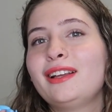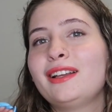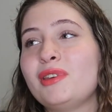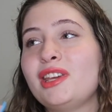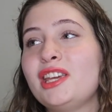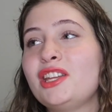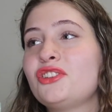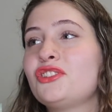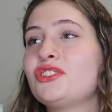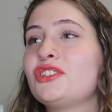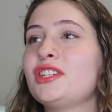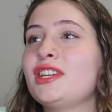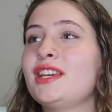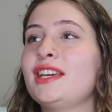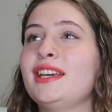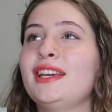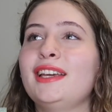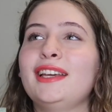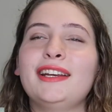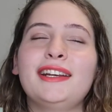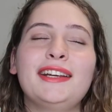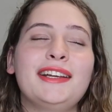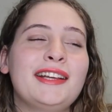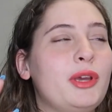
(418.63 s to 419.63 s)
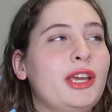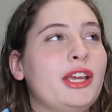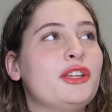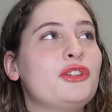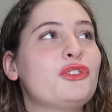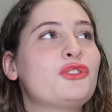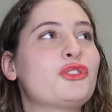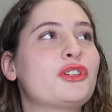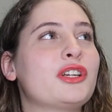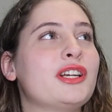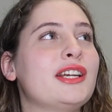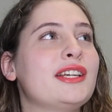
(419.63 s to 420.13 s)
beachy,
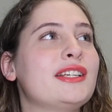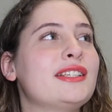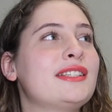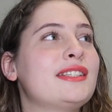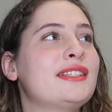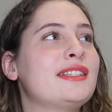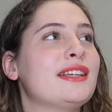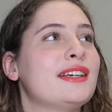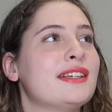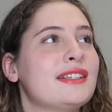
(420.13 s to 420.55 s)
Pinterest